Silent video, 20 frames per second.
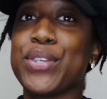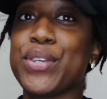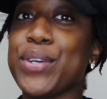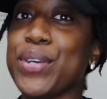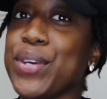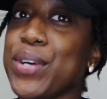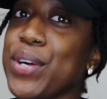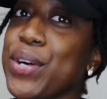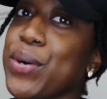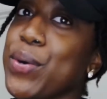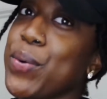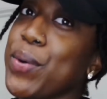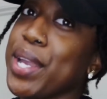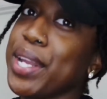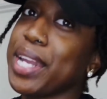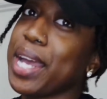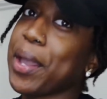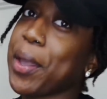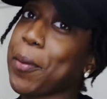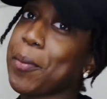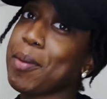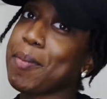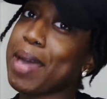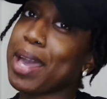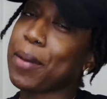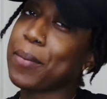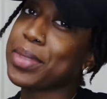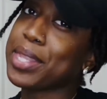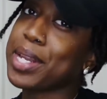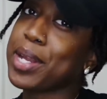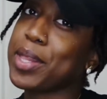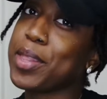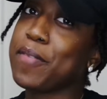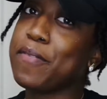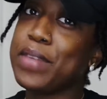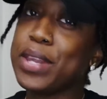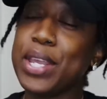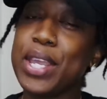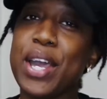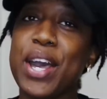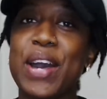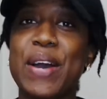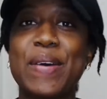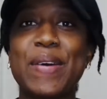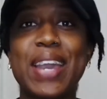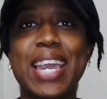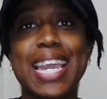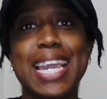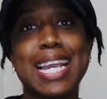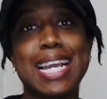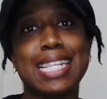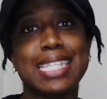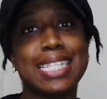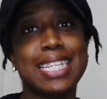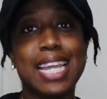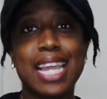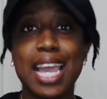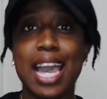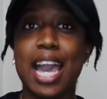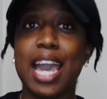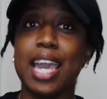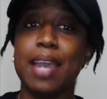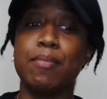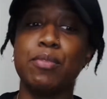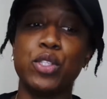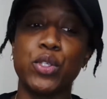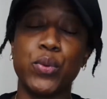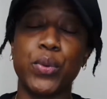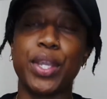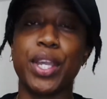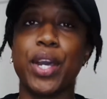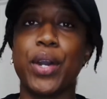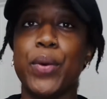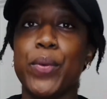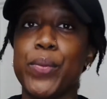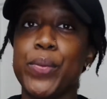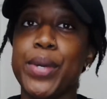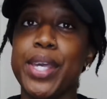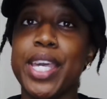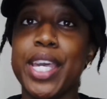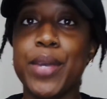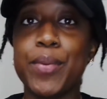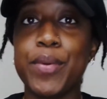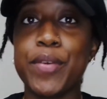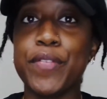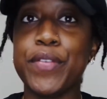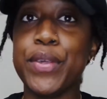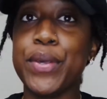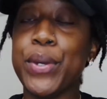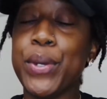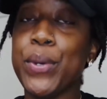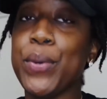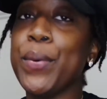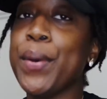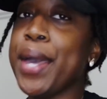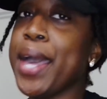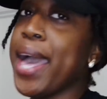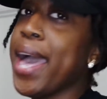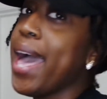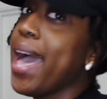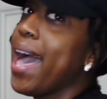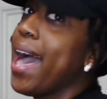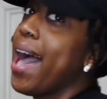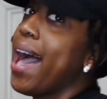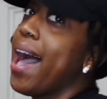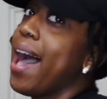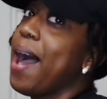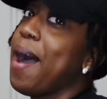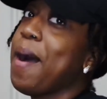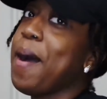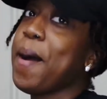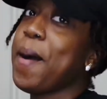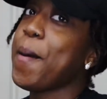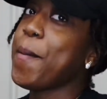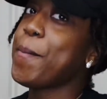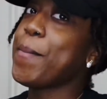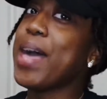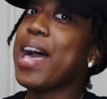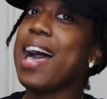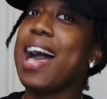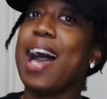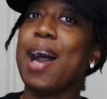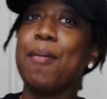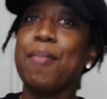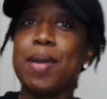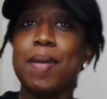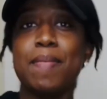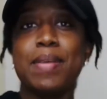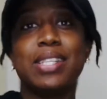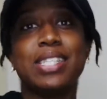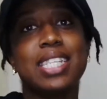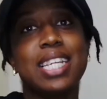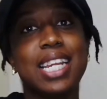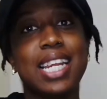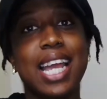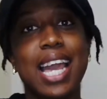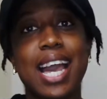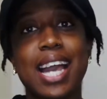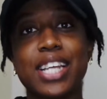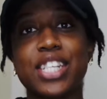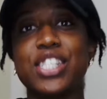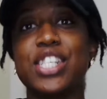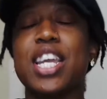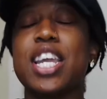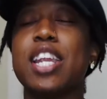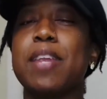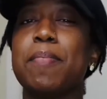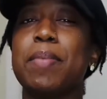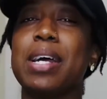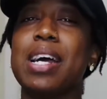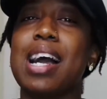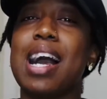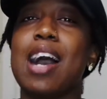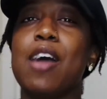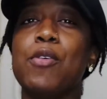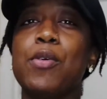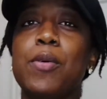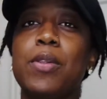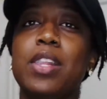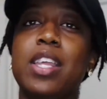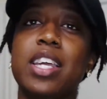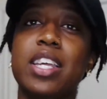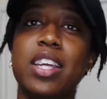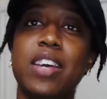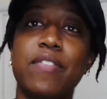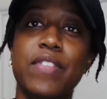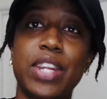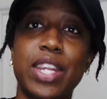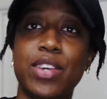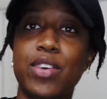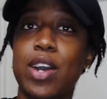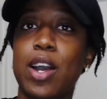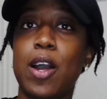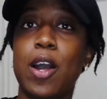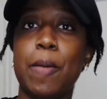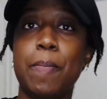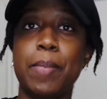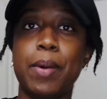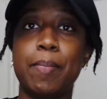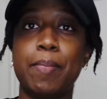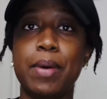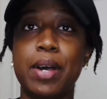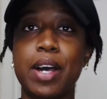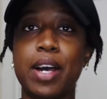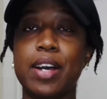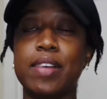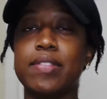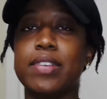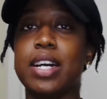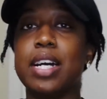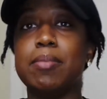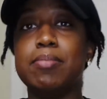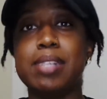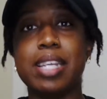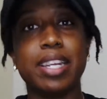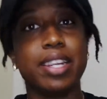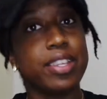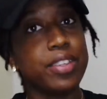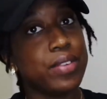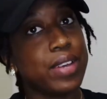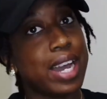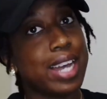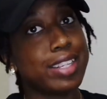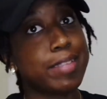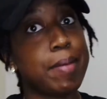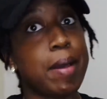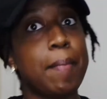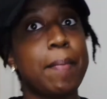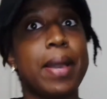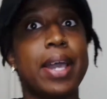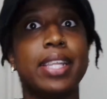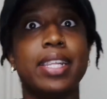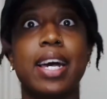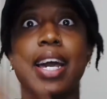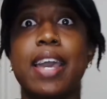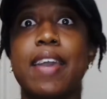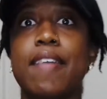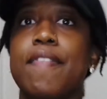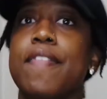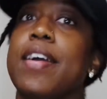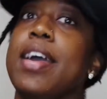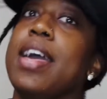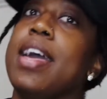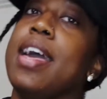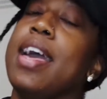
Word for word: your girl Queen I. You'll be back with another video and today I am doing a wig review. Um, I've been missing in action but I will link a video up above updating you guys about my life.